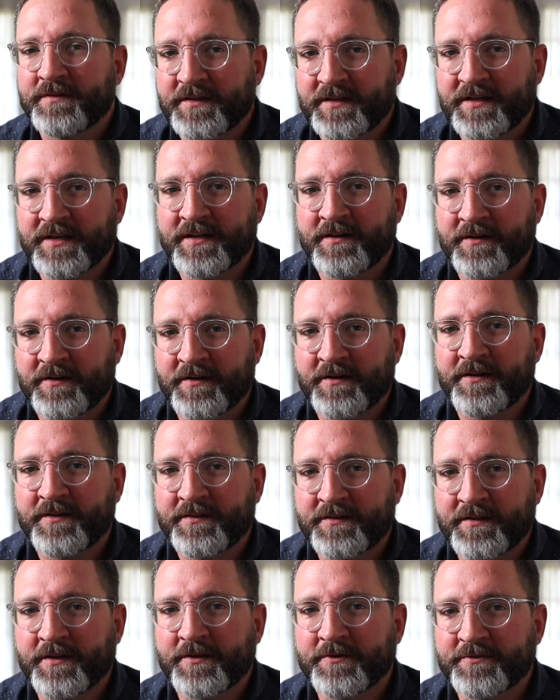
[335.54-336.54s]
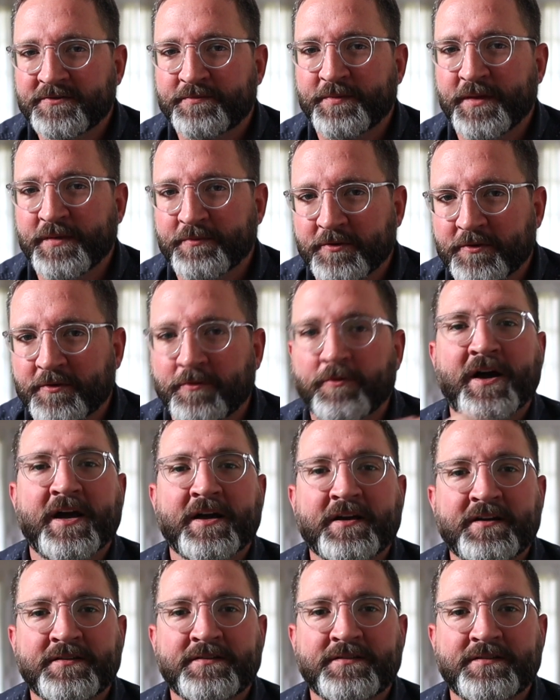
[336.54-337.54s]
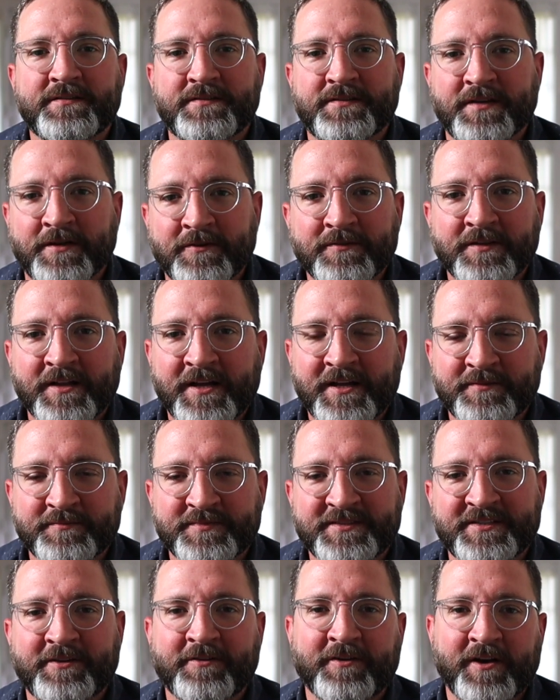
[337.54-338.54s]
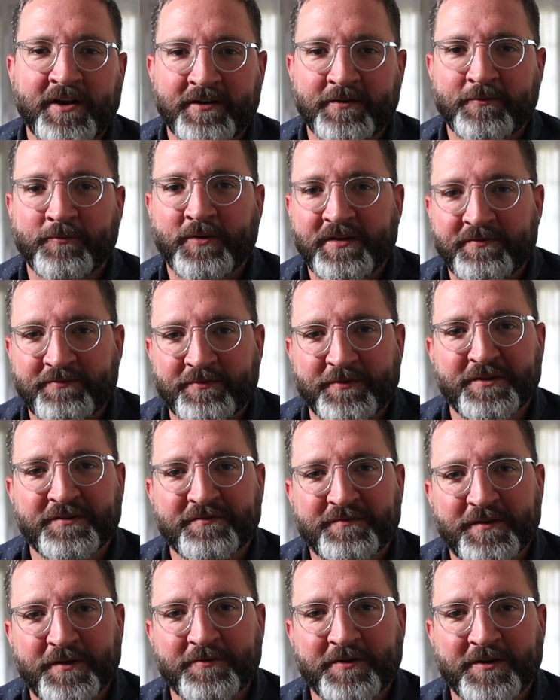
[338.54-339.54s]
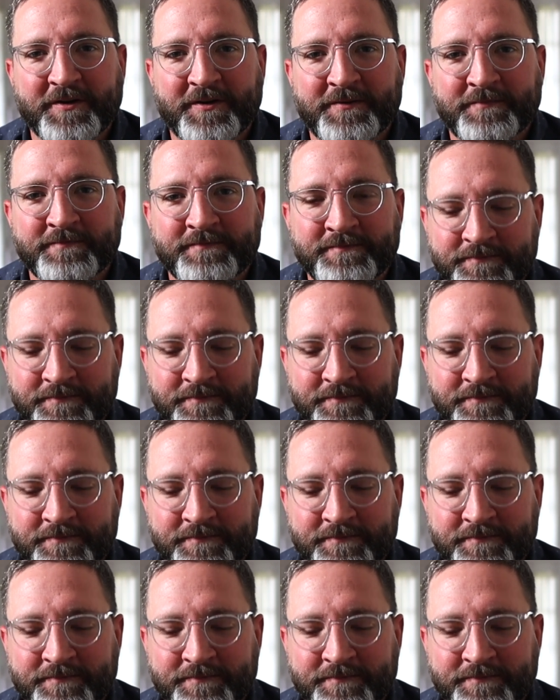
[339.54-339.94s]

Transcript: Get on those people quick. Don't let them sit around and wait for your phone call.